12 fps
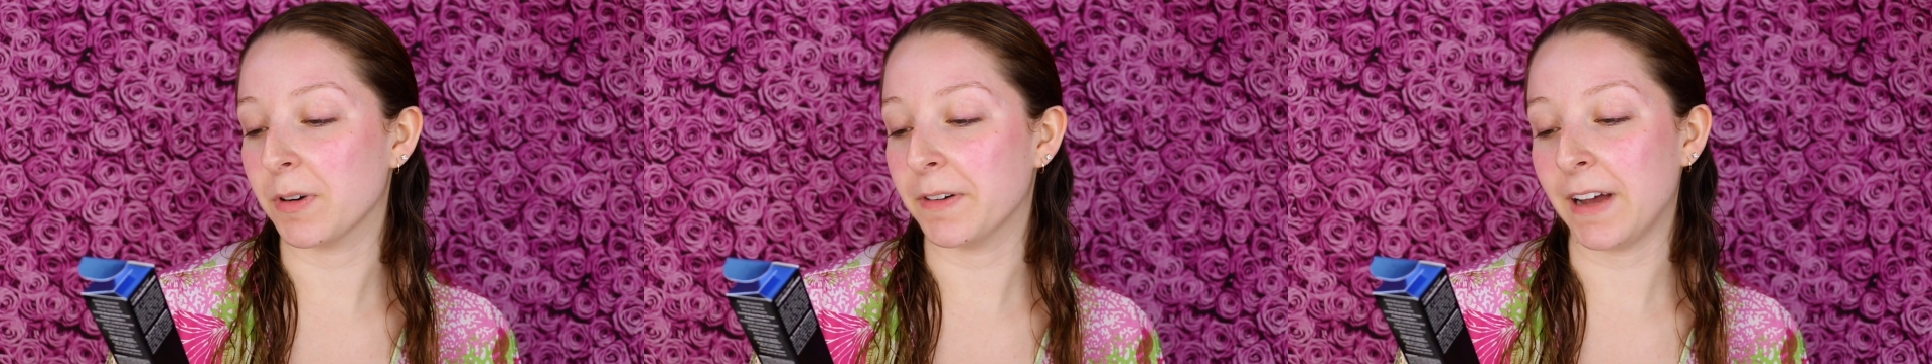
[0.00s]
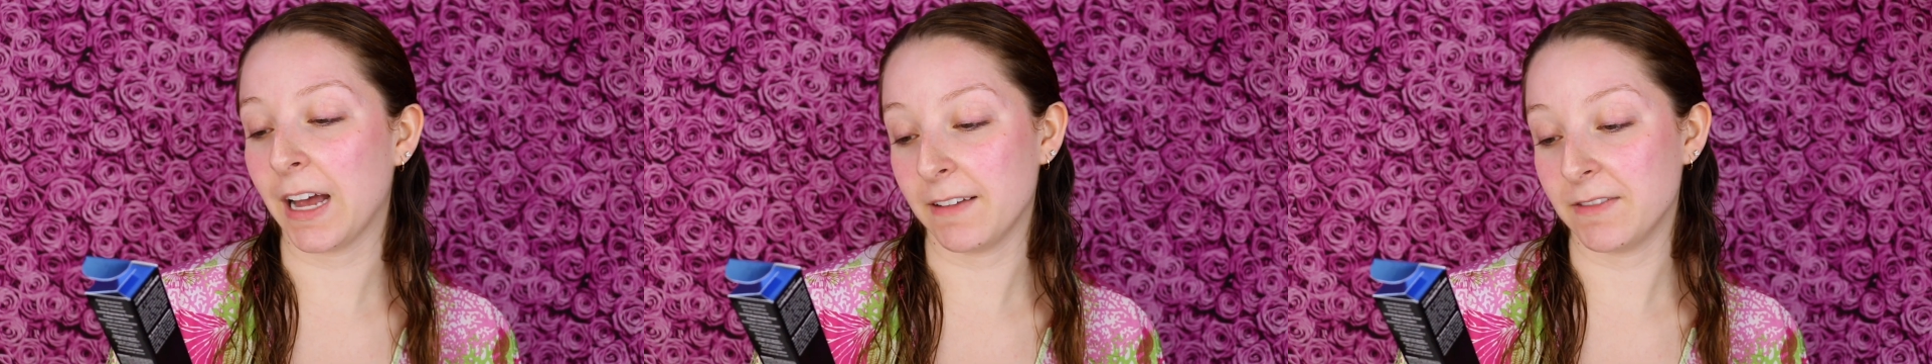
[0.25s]

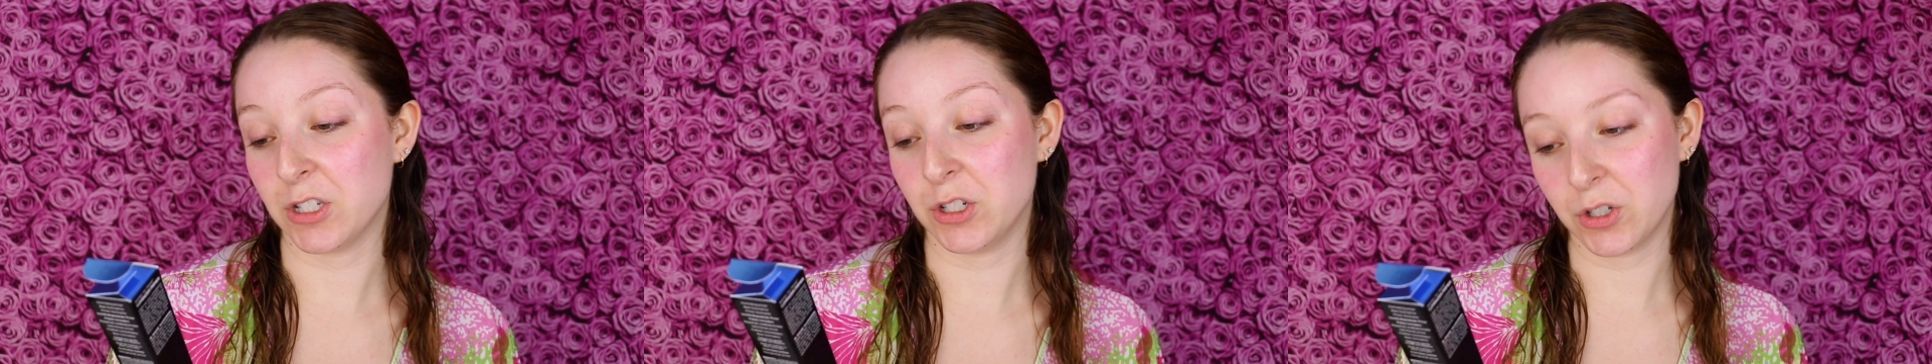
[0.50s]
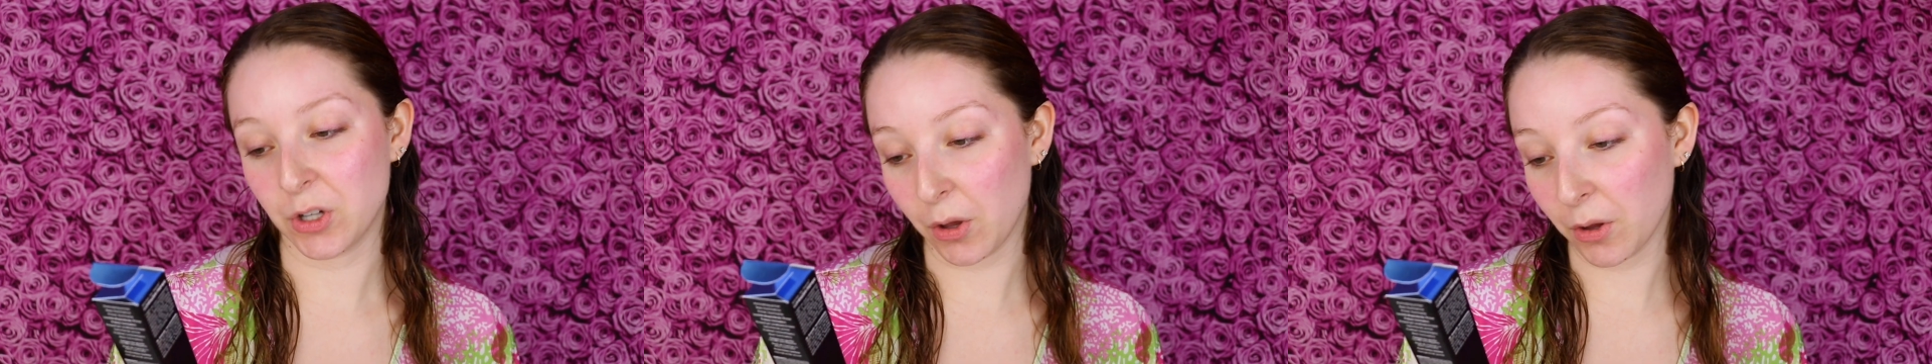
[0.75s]
revives
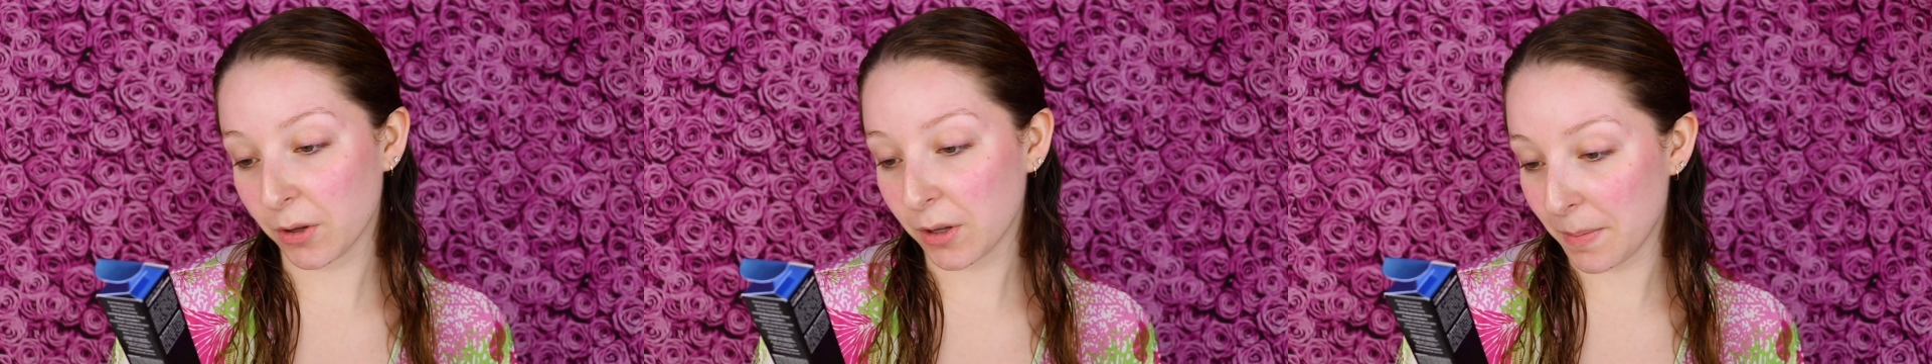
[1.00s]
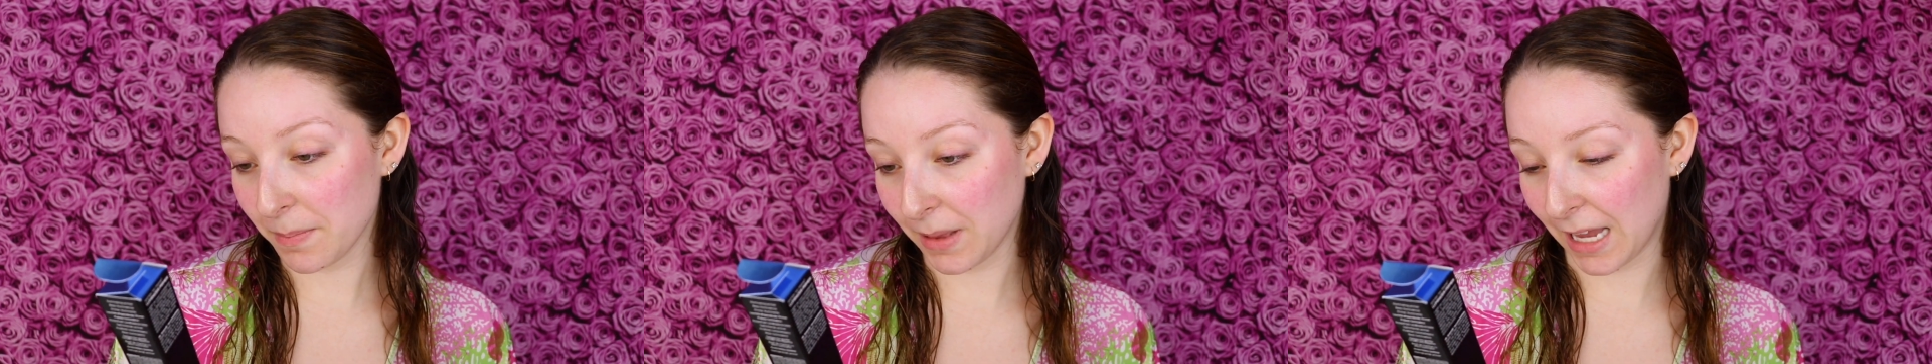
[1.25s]
dull
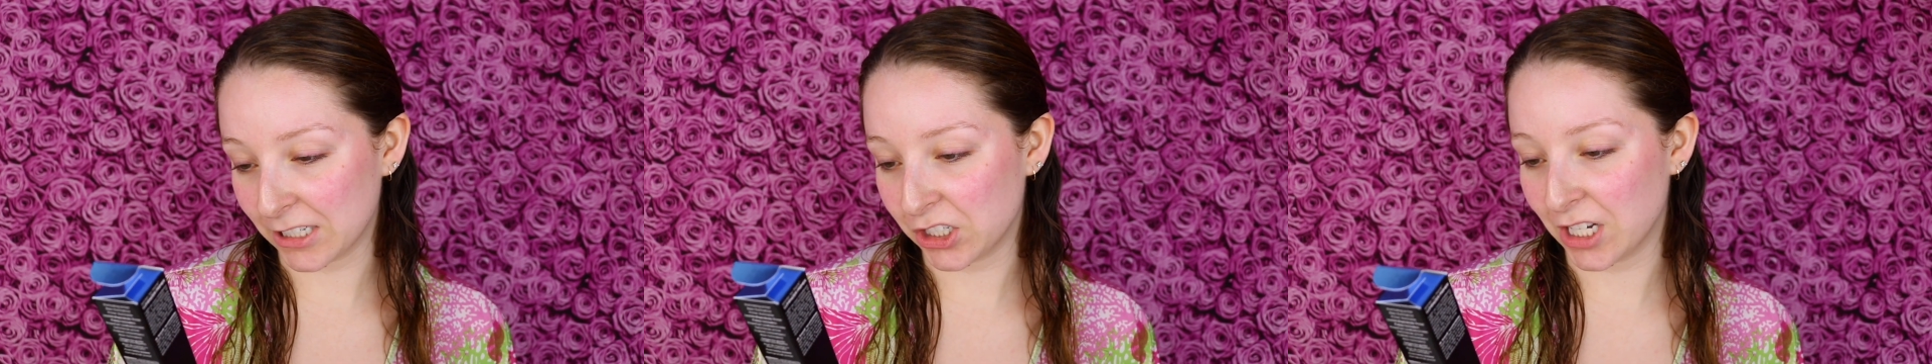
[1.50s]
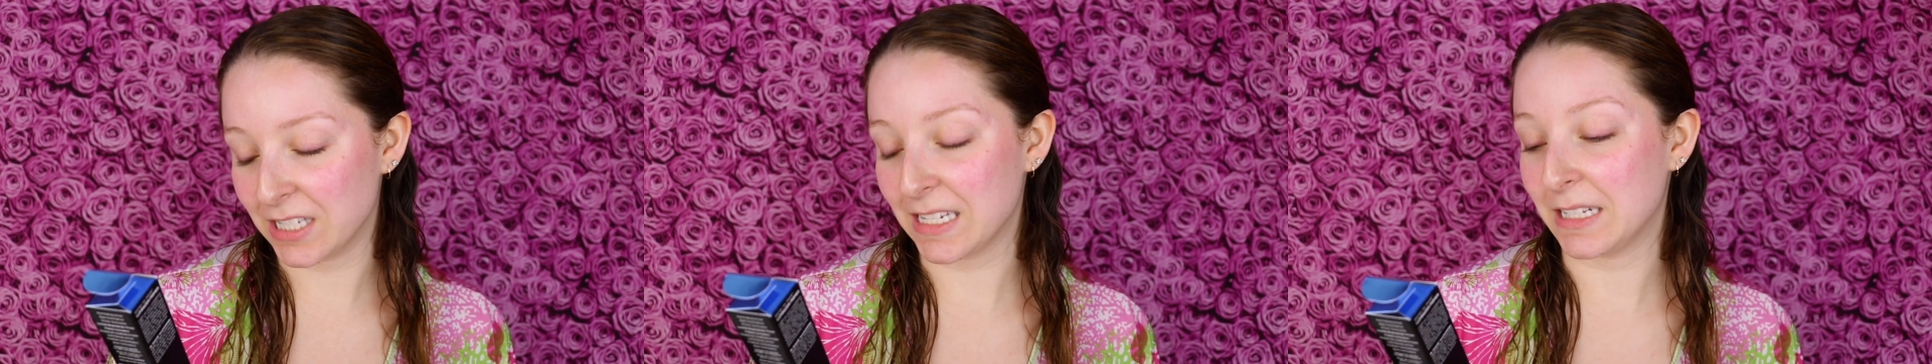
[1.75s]
complexions,